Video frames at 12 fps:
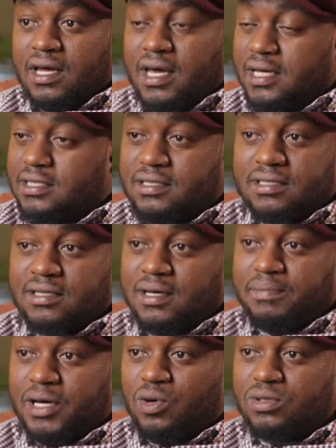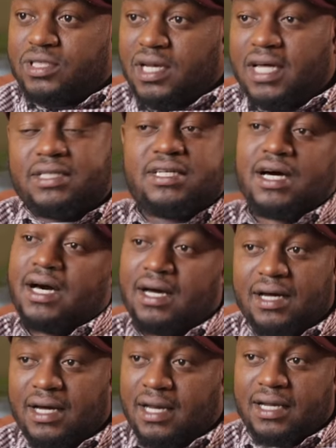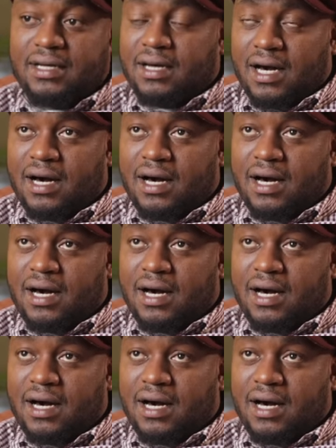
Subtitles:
Yes, because later, when